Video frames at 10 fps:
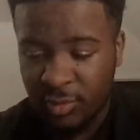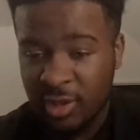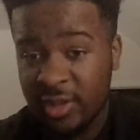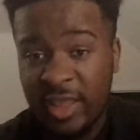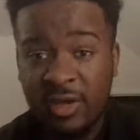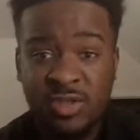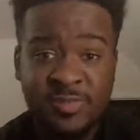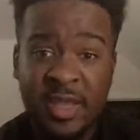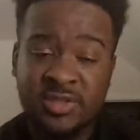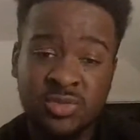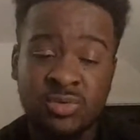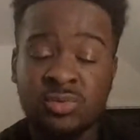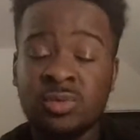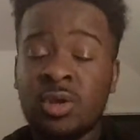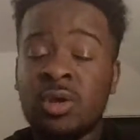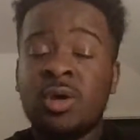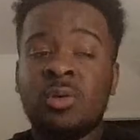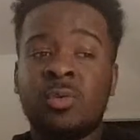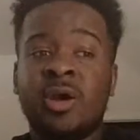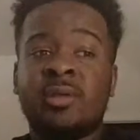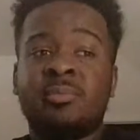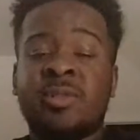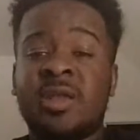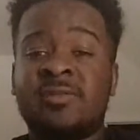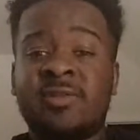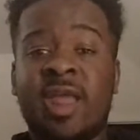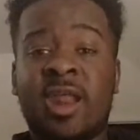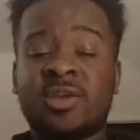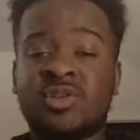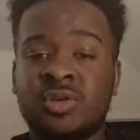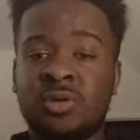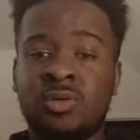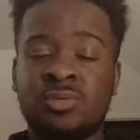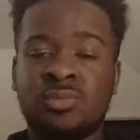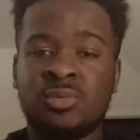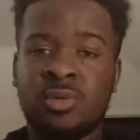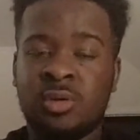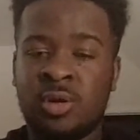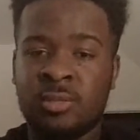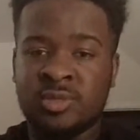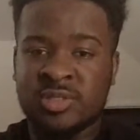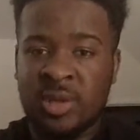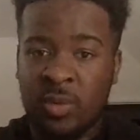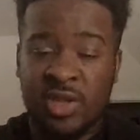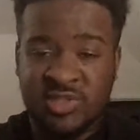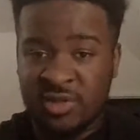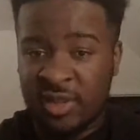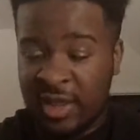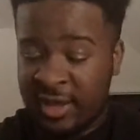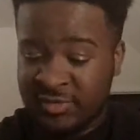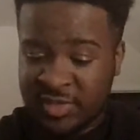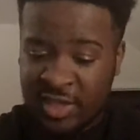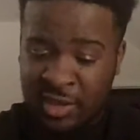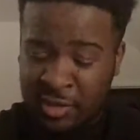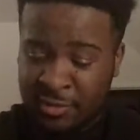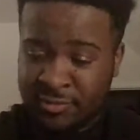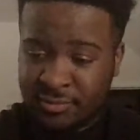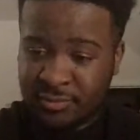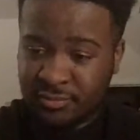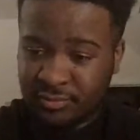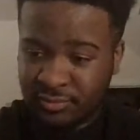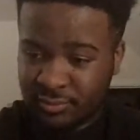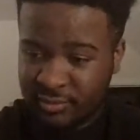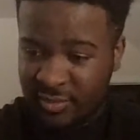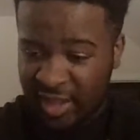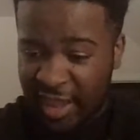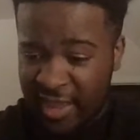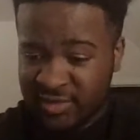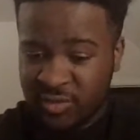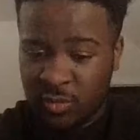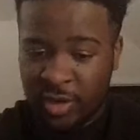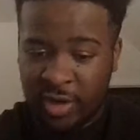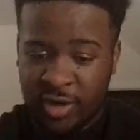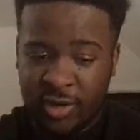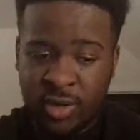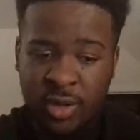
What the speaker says: And that goes back to what Planet Fanatics showed, because I watched their lives, and they had to where